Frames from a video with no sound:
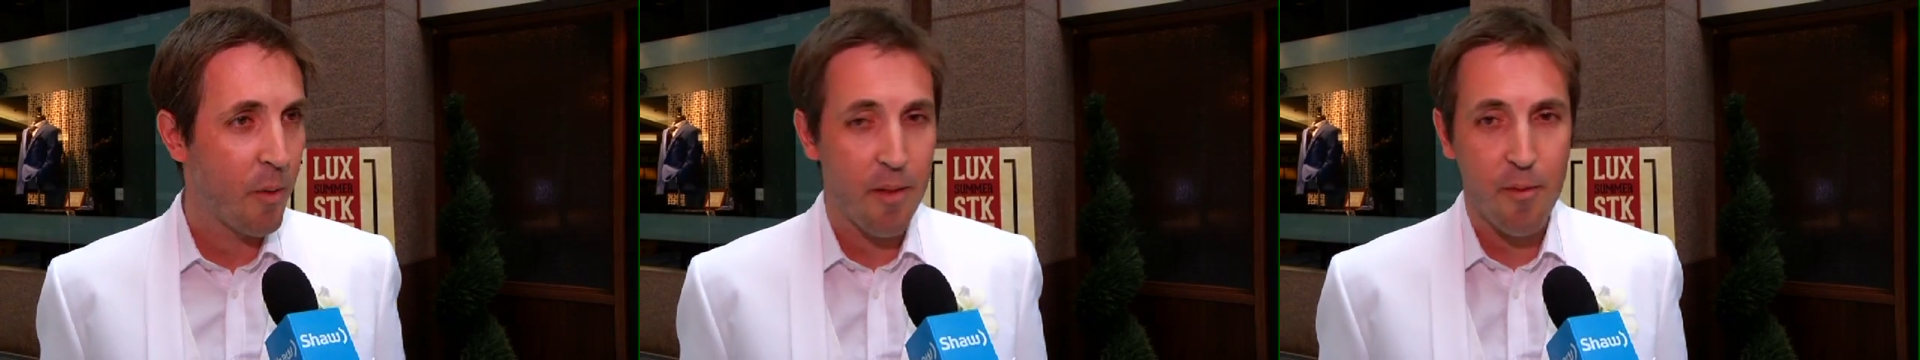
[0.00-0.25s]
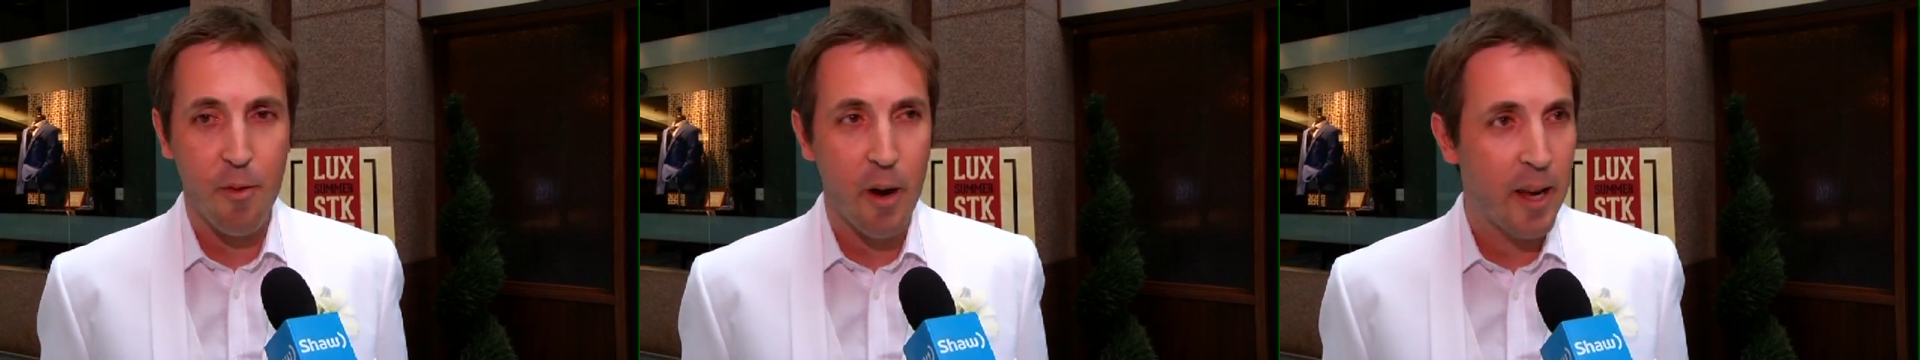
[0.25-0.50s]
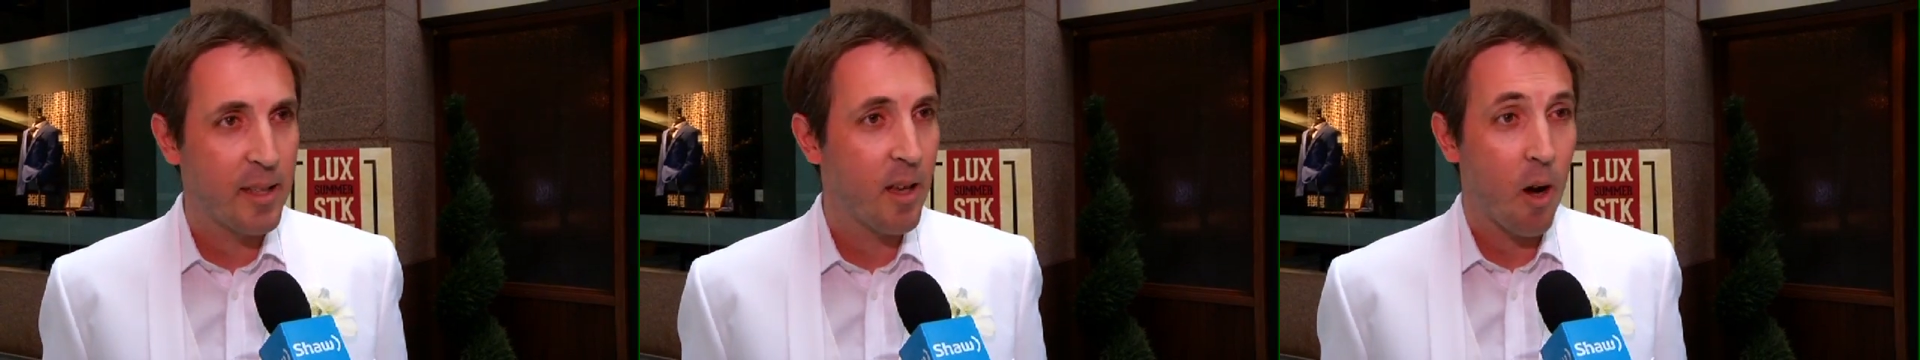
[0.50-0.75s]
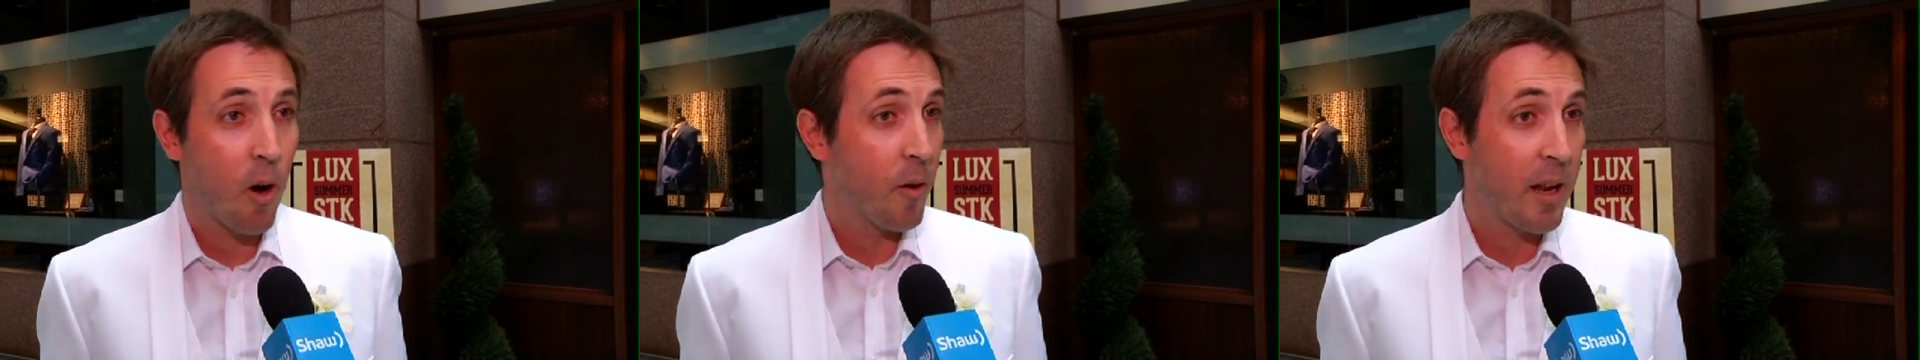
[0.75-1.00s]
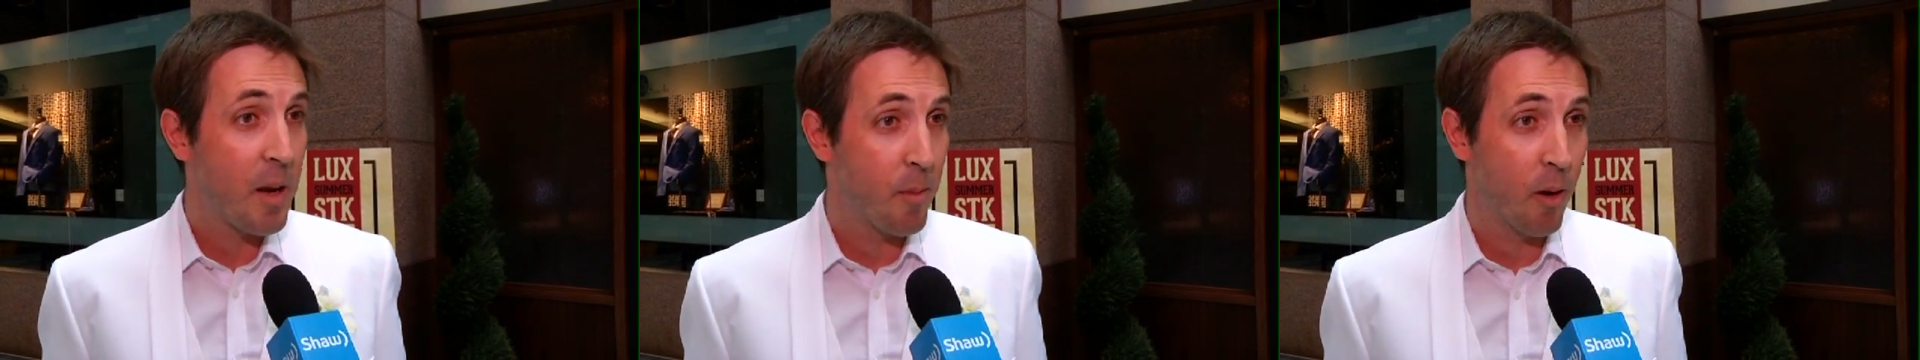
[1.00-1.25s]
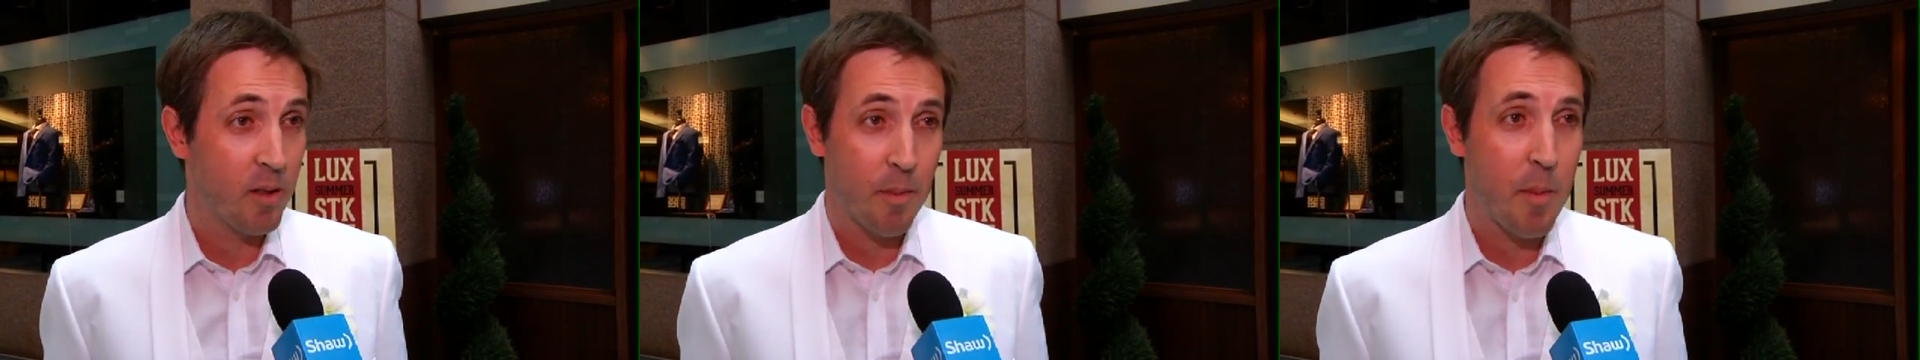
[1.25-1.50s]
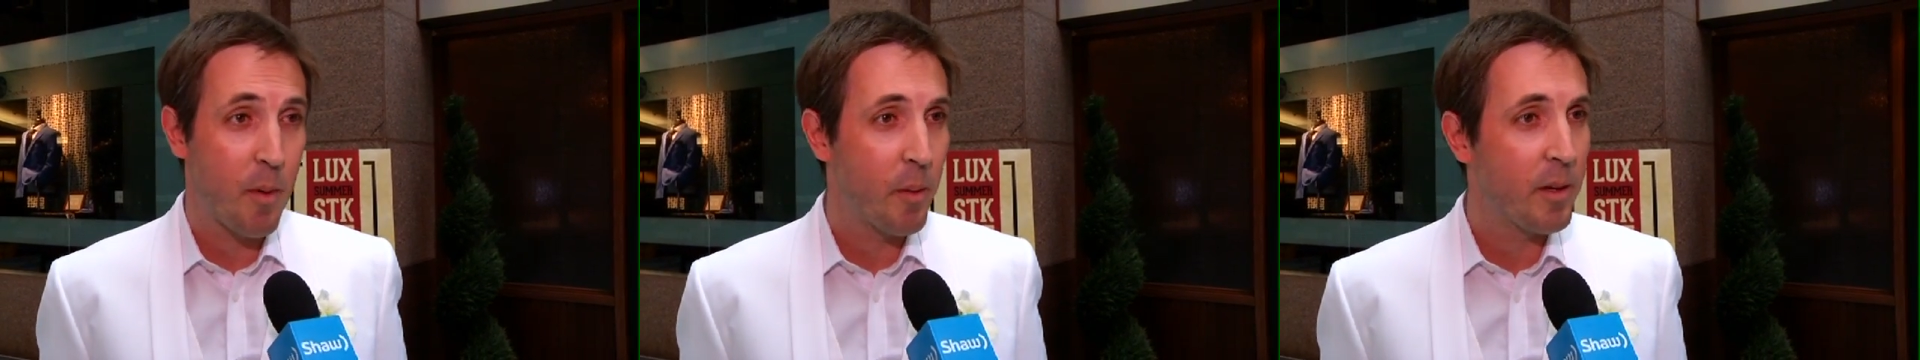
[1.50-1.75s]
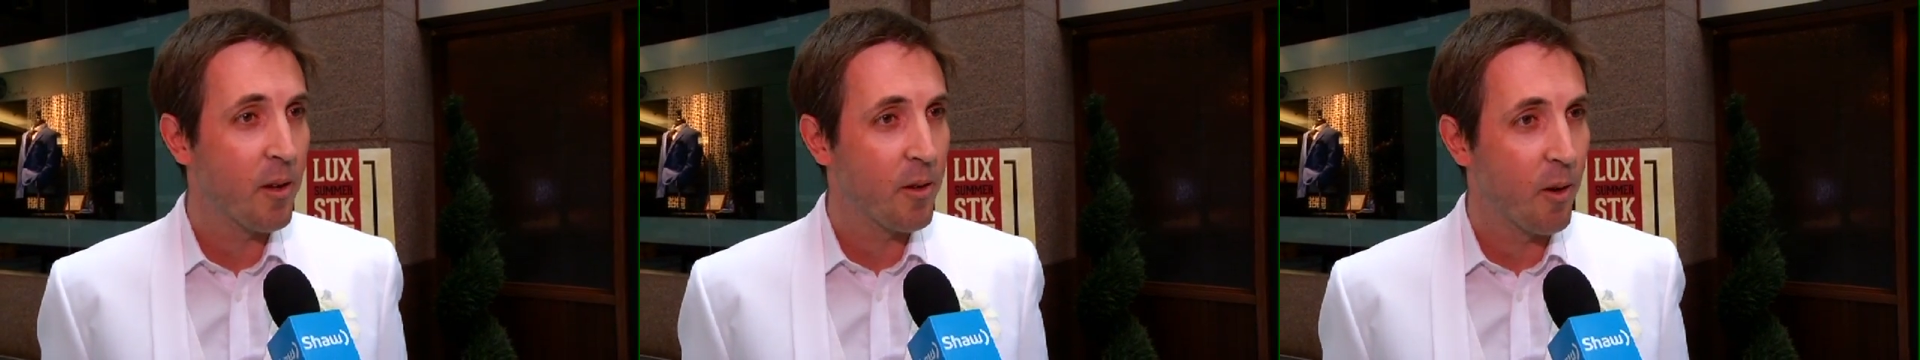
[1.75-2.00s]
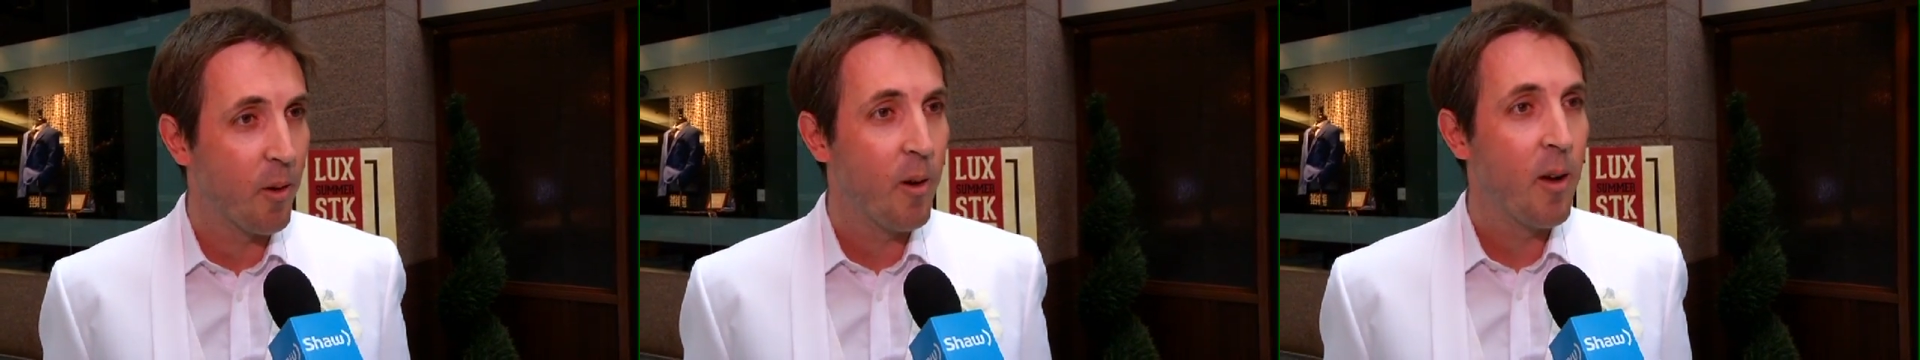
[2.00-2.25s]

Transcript: with friends or neighbors or people we don't know.